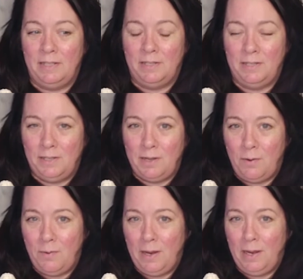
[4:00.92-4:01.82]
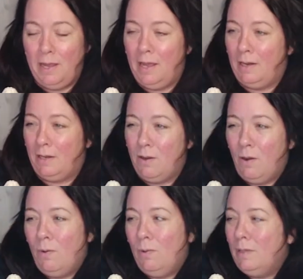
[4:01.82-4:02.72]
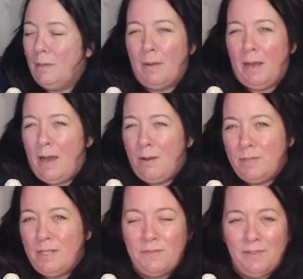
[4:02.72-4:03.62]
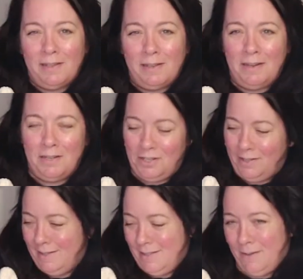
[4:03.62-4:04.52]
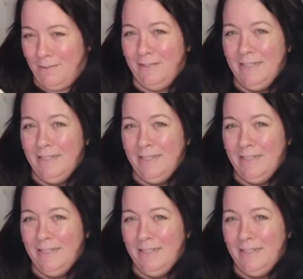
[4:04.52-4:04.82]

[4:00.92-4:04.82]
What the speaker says: snowy and cold and my house is feeling kind of chilly, so